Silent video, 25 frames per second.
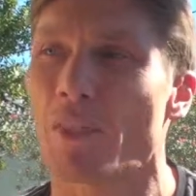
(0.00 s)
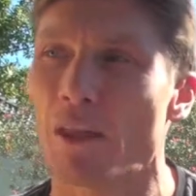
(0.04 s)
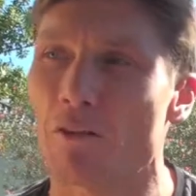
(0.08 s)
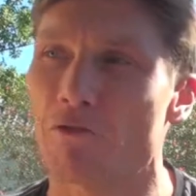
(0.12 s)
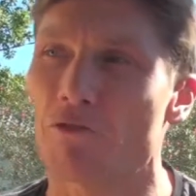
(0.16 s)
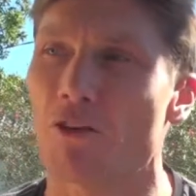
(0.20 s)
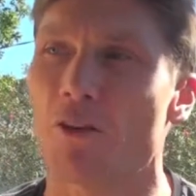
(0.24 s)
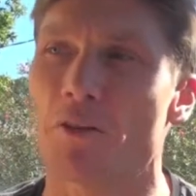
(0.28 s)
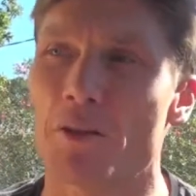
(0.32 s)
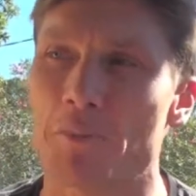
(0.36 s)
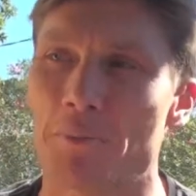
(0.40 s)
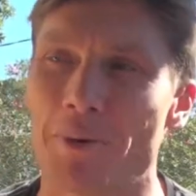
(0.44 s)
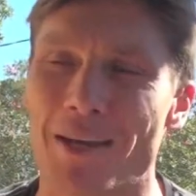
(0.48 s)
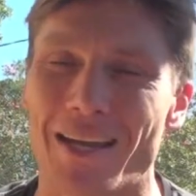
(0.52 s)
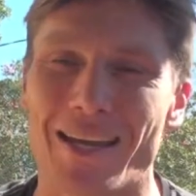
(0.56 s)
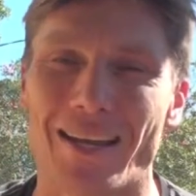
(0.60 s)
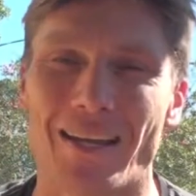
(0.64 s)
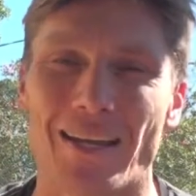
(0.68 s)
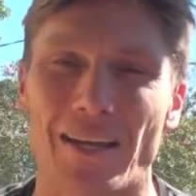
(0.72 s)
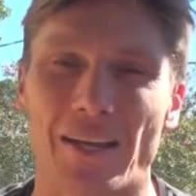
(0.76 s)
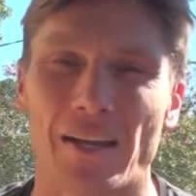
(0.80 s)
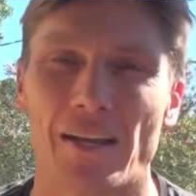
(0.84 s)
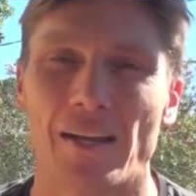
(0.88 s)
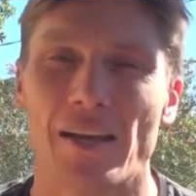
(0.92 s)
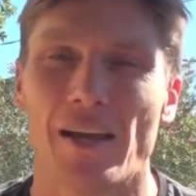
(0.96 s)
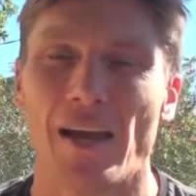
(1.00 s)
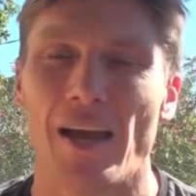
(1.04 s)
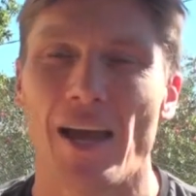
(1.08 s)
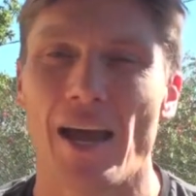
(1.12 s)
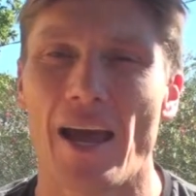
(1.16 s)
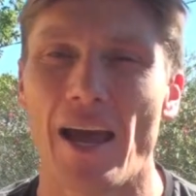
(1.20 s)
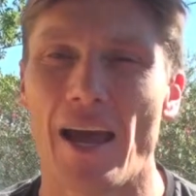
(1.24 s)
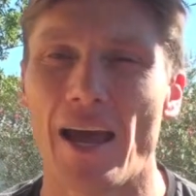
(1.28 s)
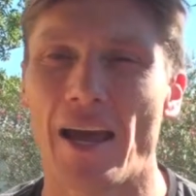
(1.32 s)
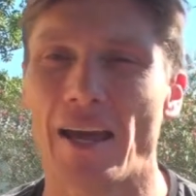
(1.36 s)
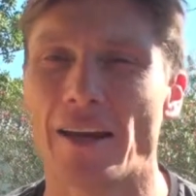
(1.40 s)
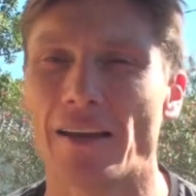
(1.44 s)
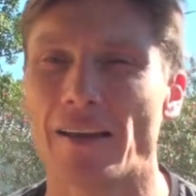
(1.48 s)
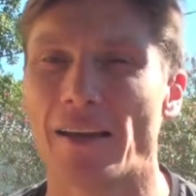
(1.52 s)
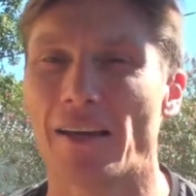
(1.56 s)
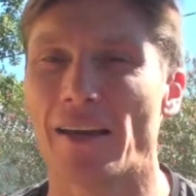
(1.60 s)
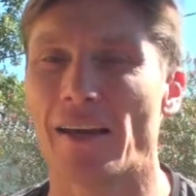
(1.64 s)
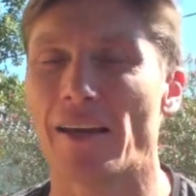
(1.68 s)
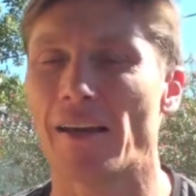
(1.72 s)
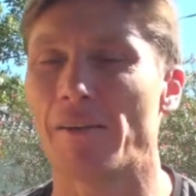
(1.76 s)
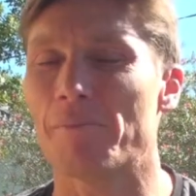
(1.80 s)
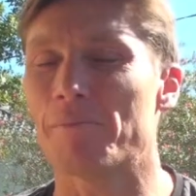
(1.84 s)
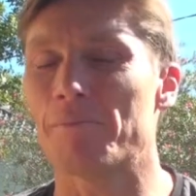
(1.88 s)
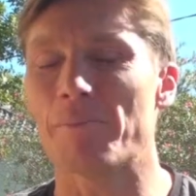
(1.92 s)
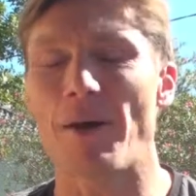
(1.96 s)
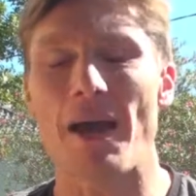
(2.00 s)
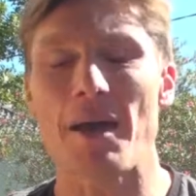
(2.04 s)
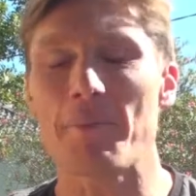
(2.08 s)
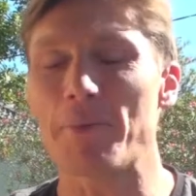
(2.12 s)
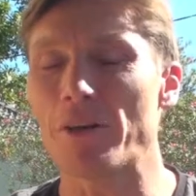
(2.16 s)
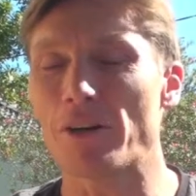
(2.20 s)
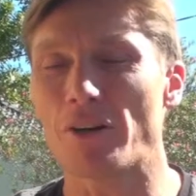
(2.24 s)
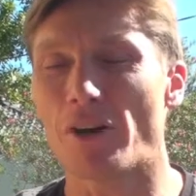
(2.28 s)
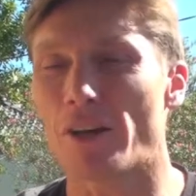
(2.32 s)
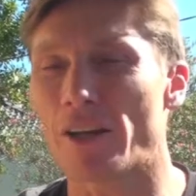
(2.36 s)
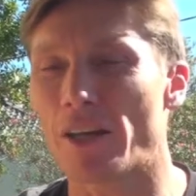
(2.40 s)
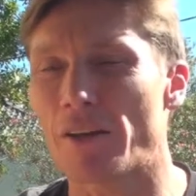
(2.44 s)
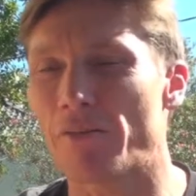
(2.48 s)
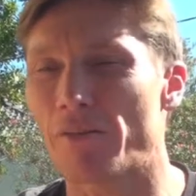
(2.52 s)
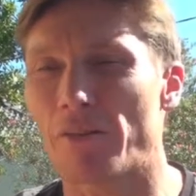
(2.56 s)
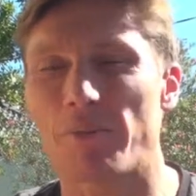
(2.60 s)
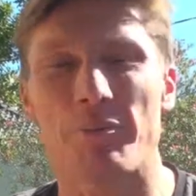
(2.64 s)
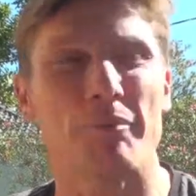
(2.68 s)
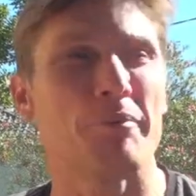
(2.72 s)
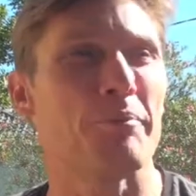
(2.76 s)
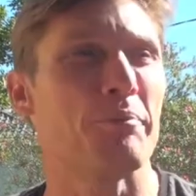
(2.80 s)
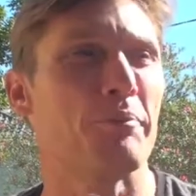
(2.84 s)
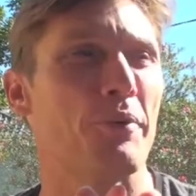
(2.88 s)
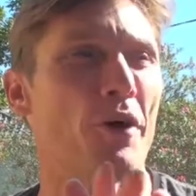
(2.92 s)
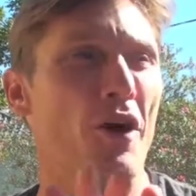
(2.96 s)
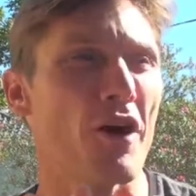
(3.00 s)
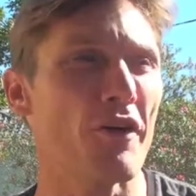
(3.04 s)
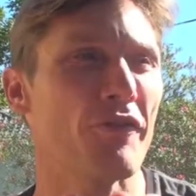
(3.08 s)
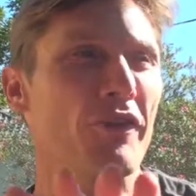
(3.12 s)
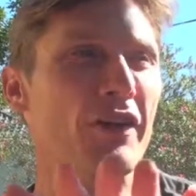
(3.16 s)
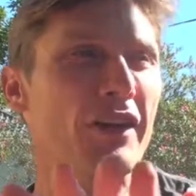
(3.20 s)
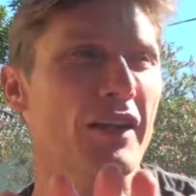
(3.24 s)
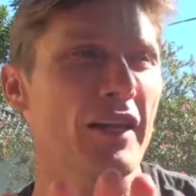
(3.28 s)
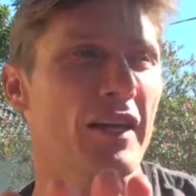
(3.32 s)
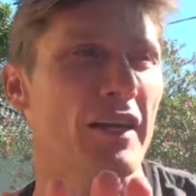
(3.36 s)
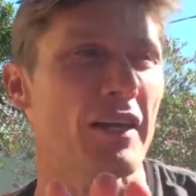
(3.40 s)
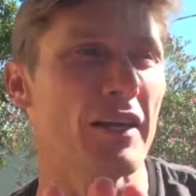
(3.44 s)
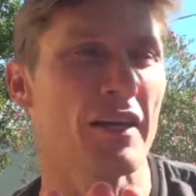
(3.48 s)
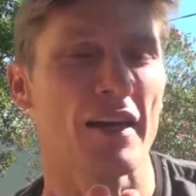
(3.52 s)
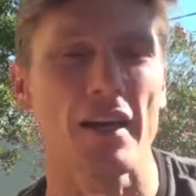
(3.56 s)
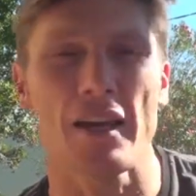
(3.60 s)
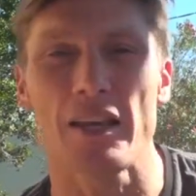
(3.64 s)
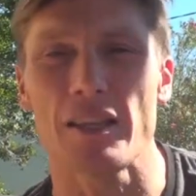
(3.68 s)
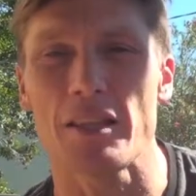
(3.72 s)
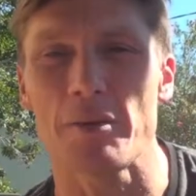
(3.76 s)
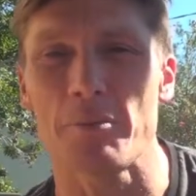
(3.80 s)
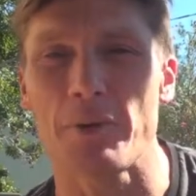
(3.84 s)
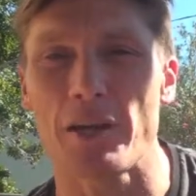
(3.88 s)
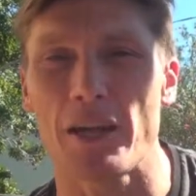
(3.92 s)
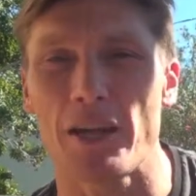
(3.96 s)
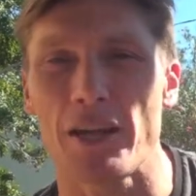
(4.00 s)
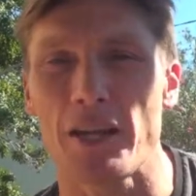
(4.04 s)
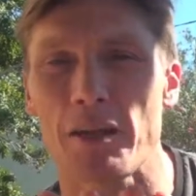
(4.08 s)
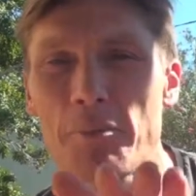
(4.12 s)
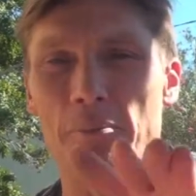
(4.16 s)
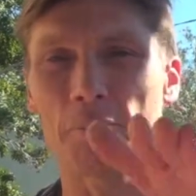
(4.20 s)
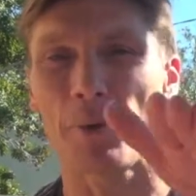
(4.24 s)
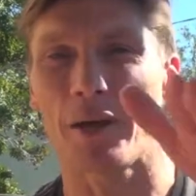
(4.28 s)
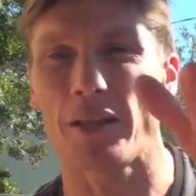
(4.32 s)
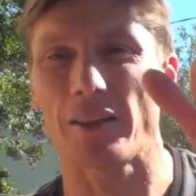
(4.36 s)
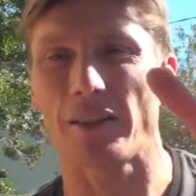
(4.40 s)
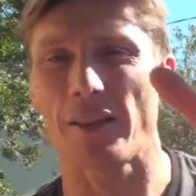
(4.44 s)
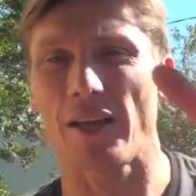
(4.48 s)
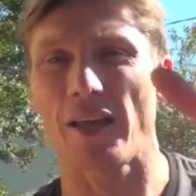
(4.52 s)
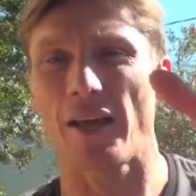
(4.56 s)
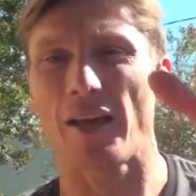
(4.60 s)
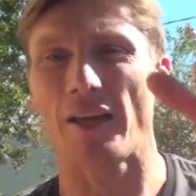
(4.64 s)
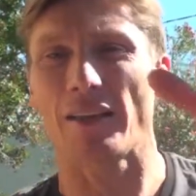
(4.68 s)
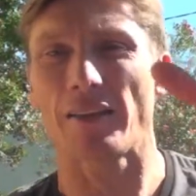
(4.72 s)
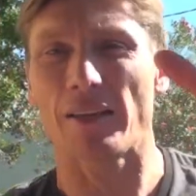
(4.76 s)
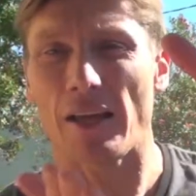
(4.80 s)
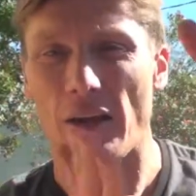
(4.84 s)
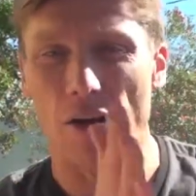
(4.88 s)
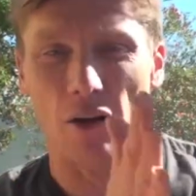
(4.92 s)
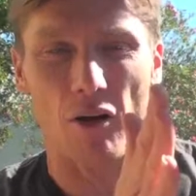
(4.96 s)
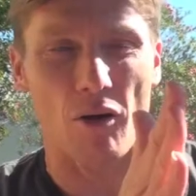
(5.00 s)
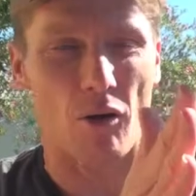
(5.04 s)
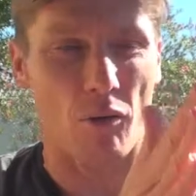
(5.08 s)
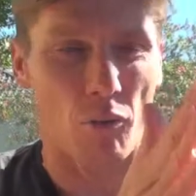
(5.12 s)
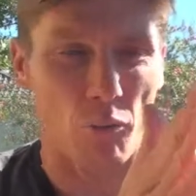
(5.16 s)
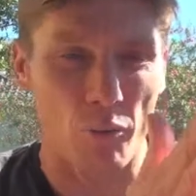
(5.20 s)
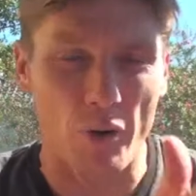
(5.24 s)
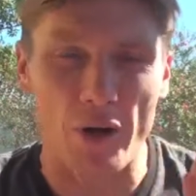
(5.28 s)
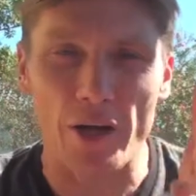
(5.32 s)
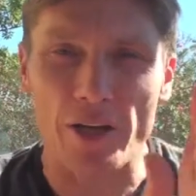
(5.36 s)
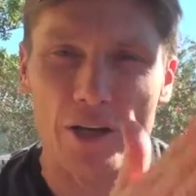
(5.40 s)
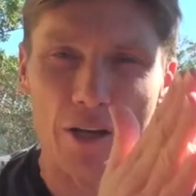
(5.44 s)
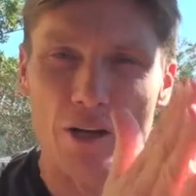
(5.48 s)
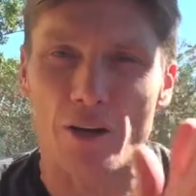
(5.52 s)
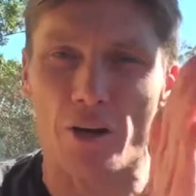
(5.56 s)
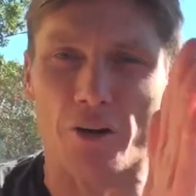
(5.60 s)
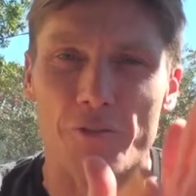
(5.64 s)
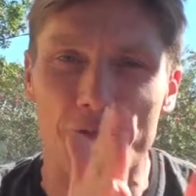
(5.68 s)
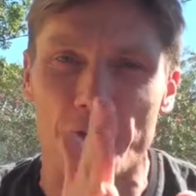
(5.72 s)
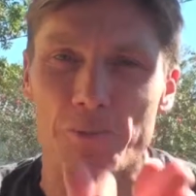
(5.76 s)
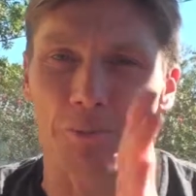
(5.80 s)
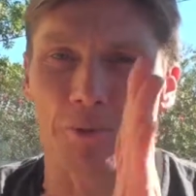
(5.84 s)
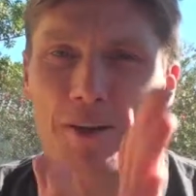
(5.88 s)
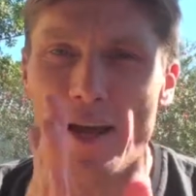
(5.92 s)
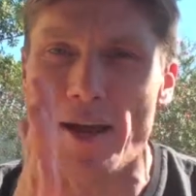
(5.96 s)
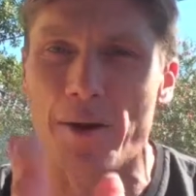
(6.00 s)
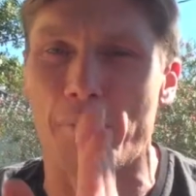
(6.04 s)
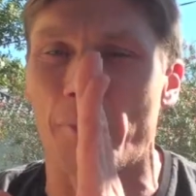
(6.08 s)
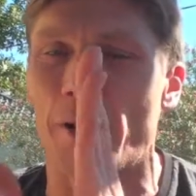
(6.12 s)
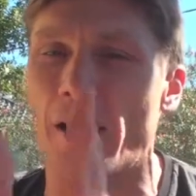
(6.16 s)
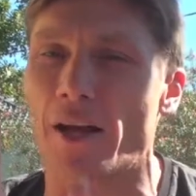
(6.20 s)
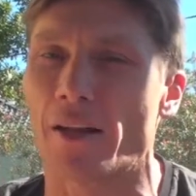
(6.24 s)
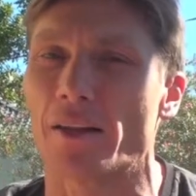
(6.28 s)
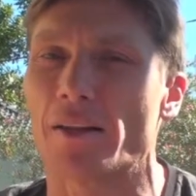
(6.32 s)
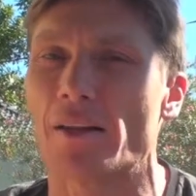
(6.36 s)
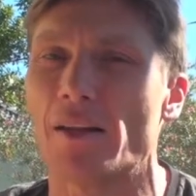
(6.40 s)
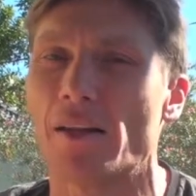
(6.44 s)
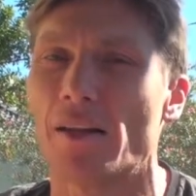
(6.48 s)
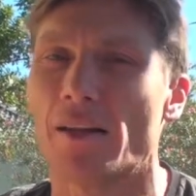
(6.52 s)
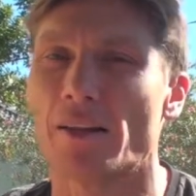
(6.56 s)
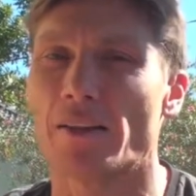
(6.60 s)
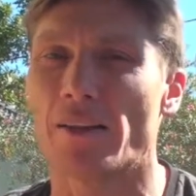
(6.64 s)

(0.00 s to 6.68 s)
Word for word: from the beginning. And maybe not even perfectly in the beginning, but they're working on it from day one.